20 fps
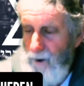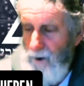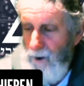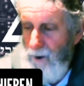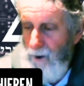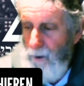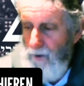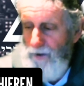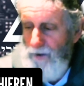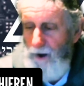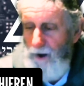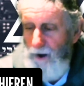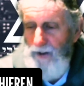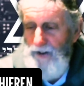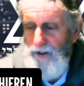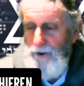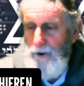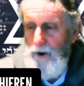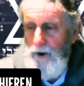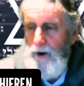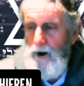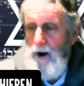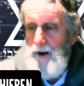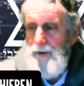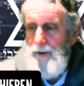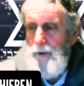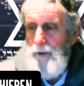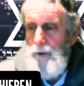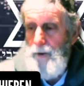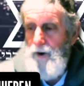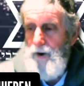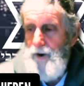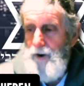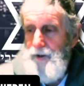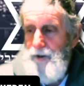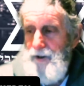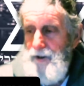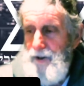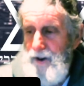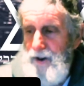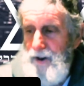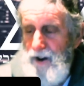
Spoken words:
With all this going on in the world